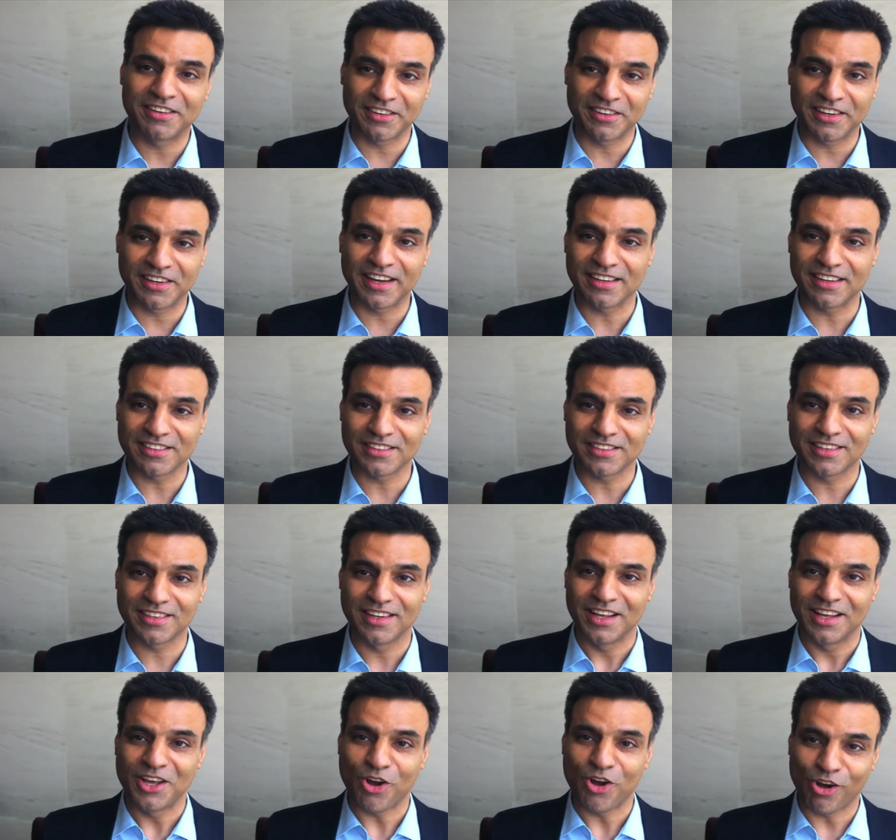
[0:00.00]
details
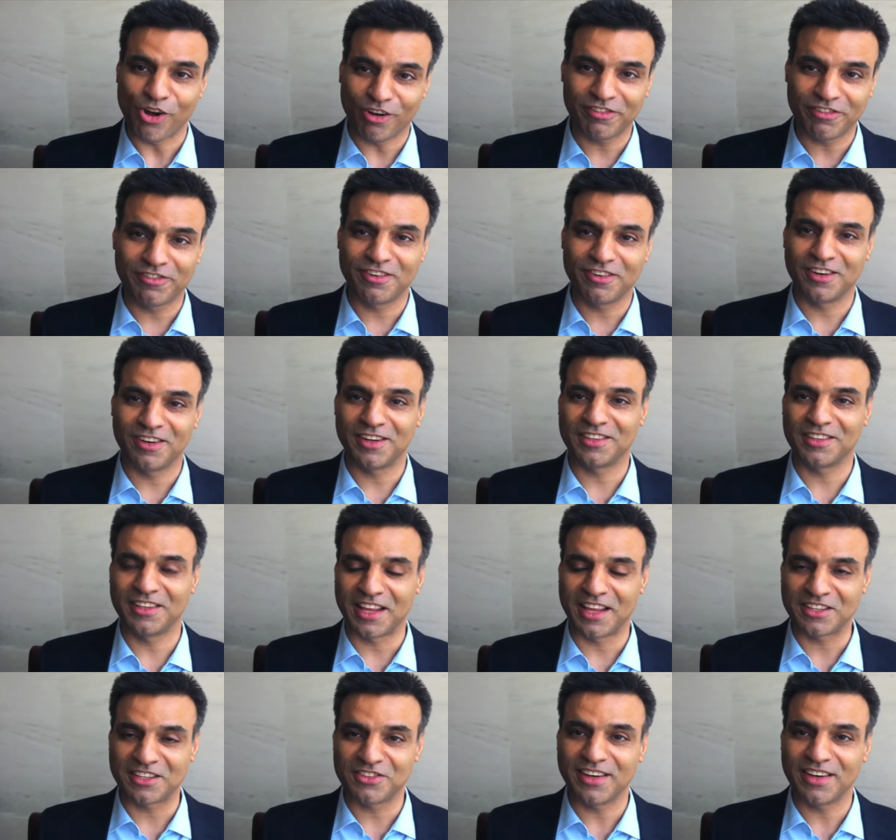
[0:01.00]
of the
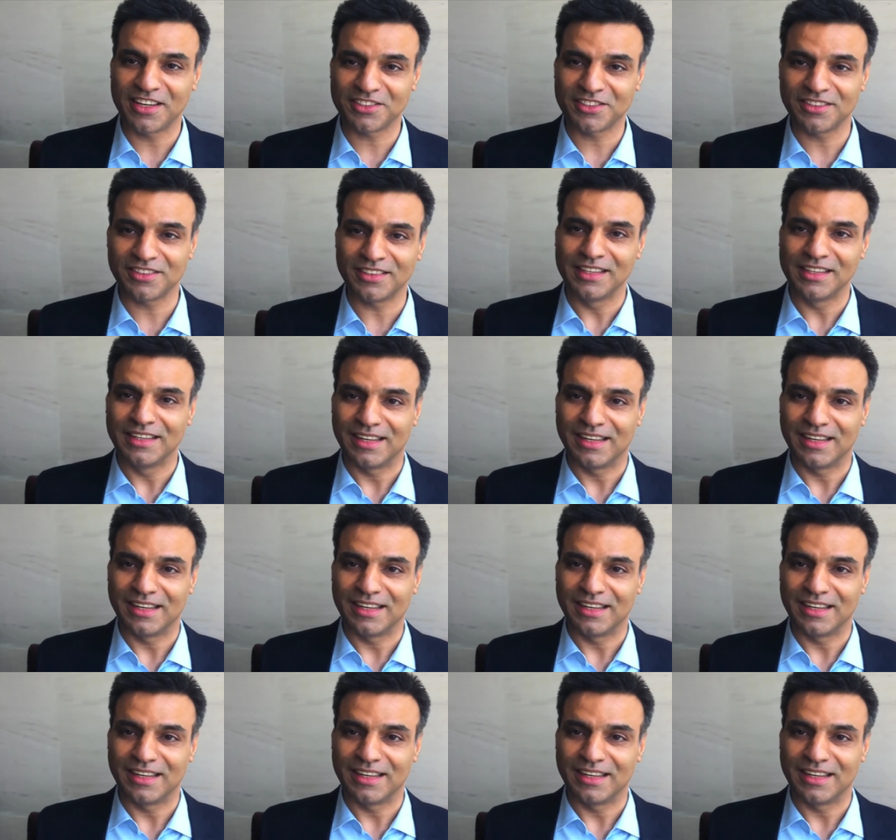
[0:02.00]
destination,